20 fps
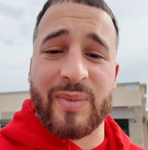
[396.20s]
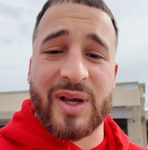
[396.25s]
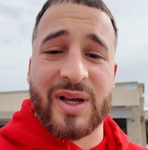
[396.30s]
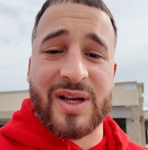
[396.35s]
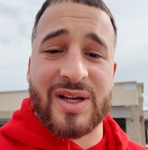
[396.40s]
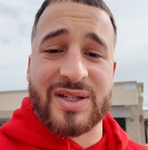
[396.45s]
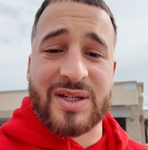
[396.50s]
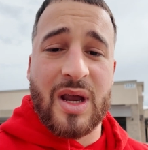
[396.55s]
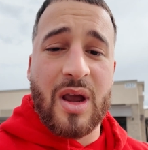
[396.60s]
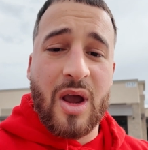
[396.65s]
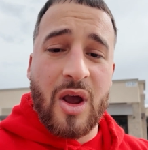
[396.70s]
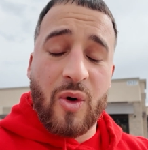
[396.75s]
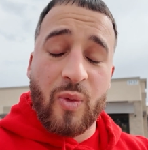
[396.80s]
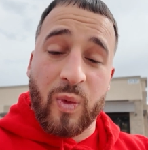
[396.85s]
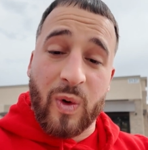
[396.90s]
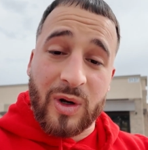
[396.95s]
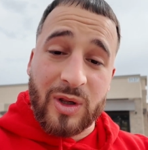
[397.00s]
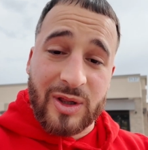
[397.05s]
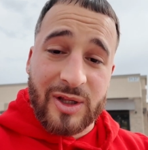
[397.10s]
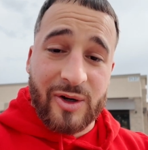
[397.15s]
because
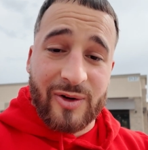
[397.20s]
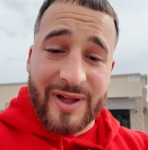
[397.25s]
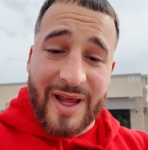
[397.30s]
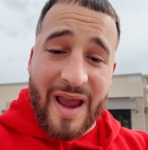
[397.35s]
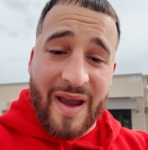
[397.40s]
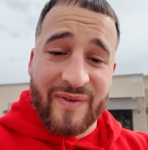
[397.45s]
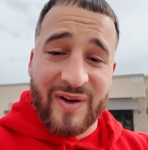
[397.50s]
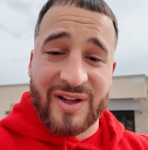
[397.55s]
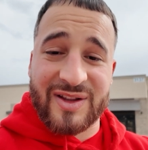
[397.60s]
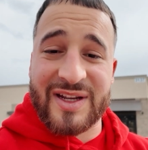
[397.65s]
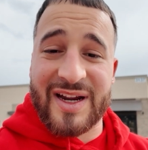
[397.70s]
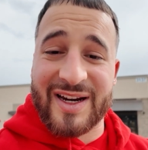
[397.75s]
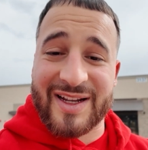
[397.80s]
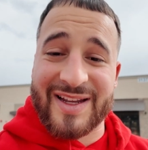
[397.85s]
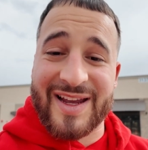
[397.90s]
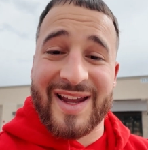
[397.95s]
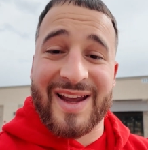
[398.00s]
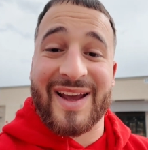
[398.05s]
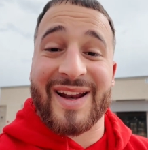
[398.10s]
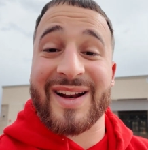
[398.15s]
we're literally having to
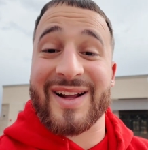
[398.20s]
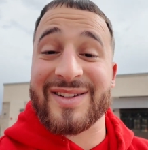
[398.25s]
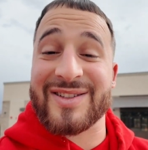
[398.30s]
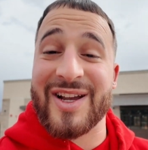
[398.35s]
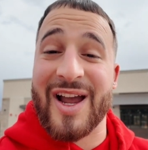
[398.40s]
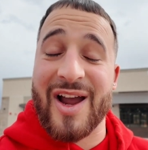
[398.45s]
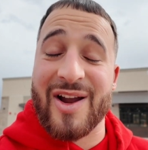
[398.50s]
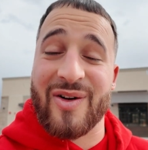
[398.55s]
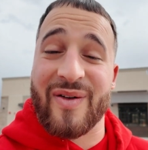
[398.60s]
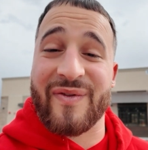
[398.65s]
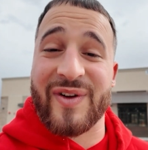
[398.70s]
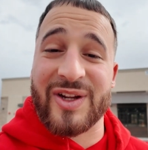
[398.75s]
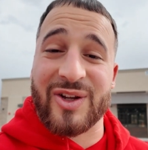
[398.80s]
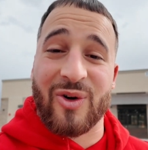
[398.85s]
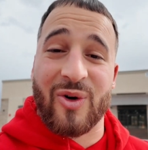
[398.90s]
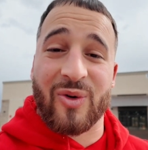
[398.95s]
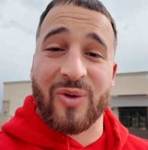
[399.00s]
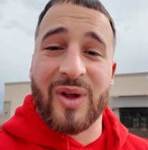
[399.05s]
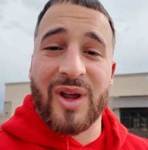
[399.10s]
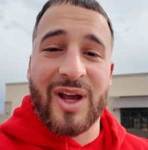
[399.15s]
dedicate an entire
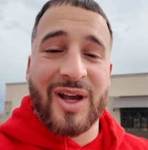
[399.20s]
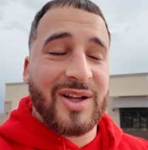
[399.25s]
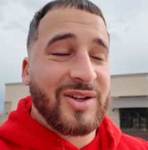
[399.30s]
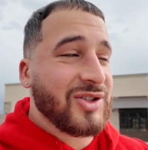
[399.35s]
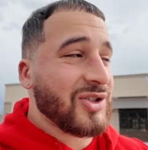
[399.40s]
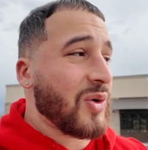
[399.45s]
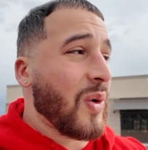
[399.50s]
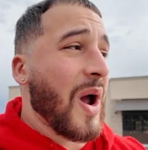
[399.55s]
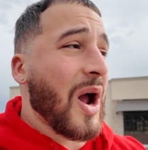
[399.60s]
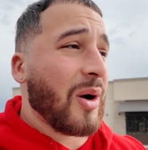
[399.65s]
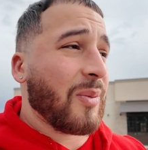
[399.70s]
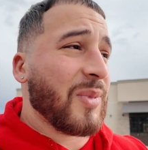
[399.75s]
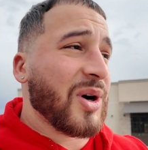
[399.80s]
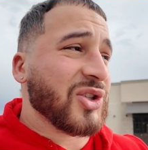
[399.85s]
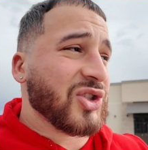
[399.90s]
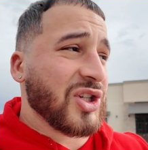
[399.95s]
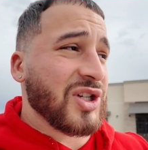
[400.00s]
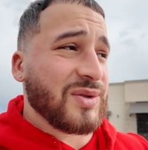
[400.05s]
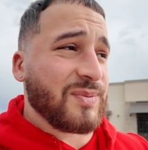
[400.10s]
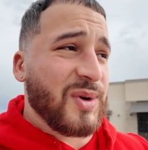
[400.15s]
video to how
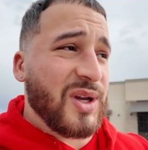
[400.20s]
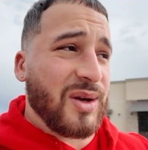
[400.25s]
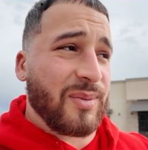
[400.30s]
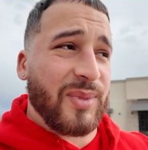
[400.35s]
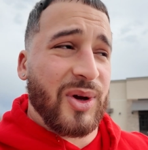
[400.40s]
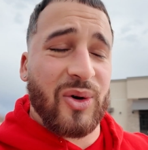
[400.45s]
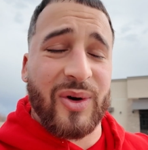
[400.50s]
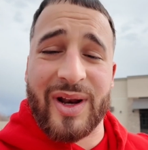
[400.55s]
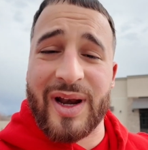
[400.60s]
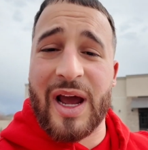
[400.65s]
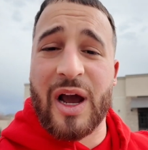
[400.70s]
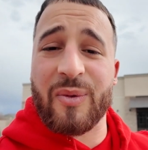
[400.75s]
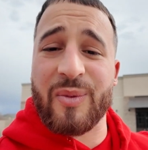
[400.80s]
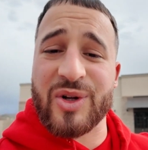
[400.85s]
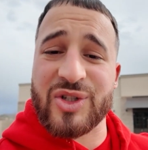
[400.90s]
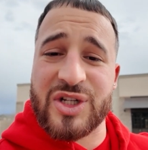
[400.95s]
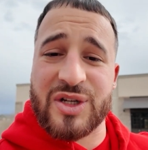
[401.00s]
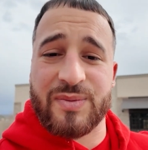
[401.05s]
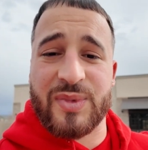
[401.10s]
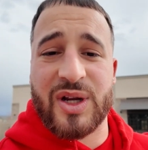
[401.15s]
much is being built and how
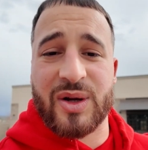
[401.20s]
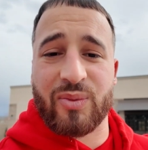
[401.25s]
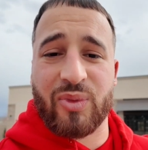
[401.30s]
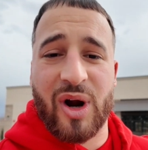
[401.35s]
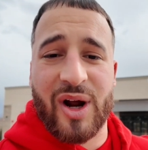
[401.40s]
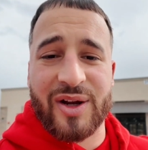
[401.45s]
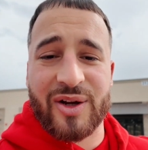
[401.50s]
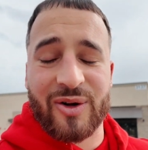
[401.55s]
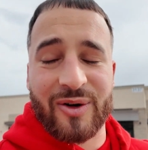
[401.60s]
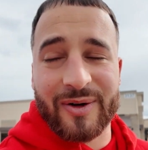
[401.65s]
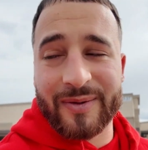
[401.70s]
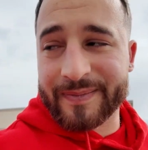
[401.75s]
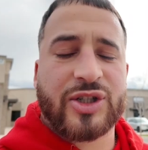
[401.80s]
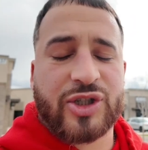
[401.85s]
much is being brought here.